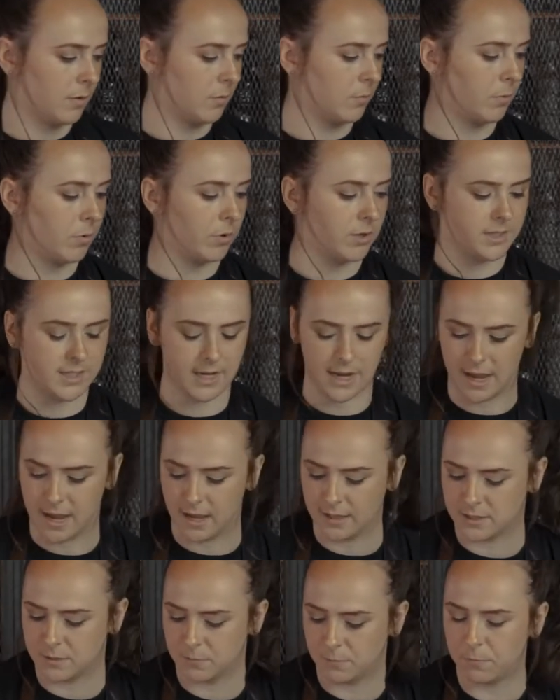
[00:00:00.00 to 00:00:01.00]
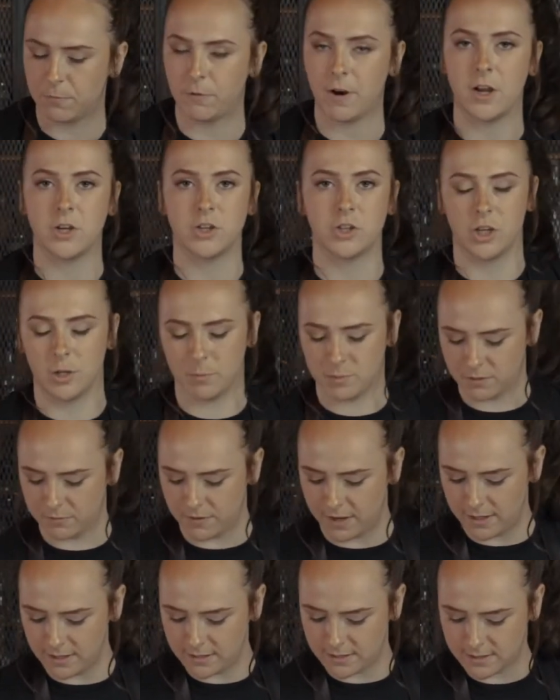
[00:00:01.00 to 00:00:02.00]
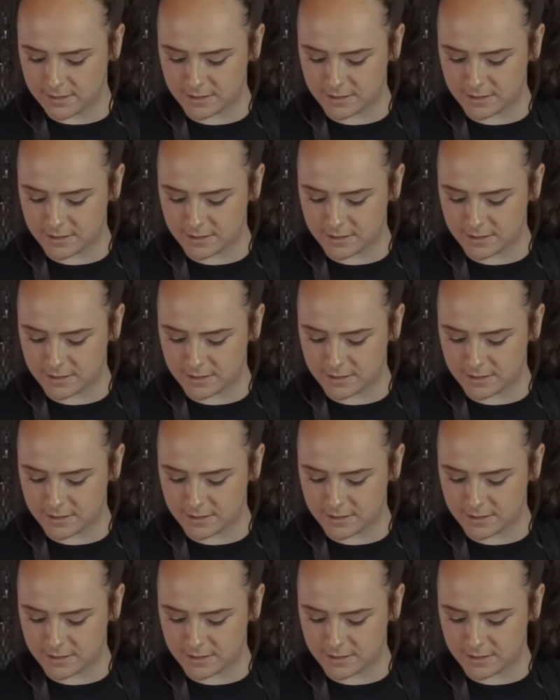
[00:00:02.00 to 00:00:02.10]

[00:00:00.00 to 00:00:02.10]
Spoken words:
We're going to add some fresh cubes of ice.